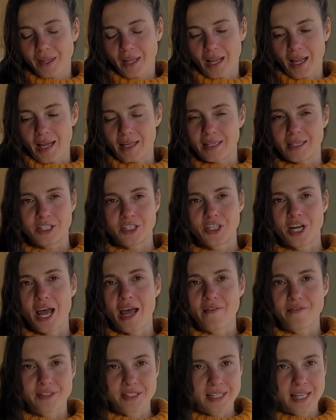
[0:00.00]
the
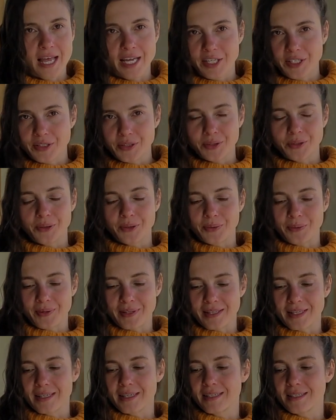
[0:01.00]
chefs like to cook
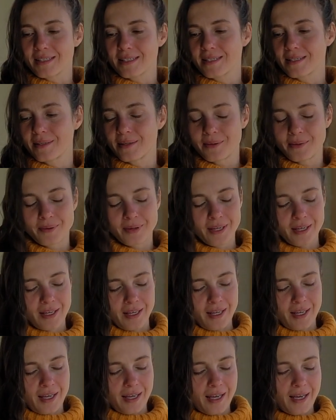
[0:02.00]
with it. So
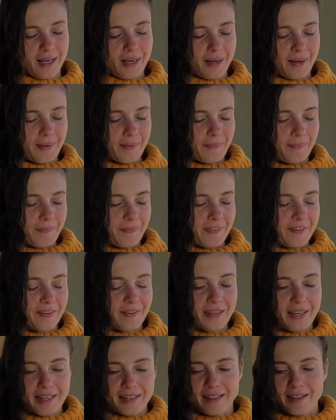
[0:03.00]

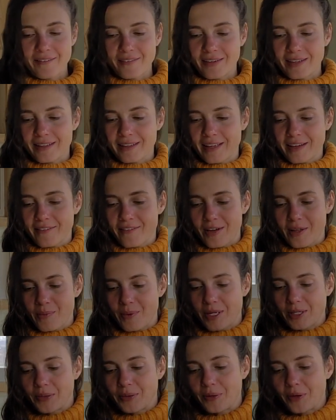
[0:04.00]
yeah, definitely a fun
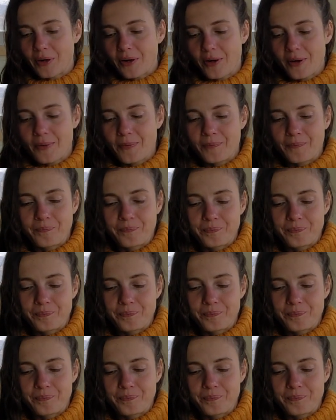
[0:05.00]
one to grow.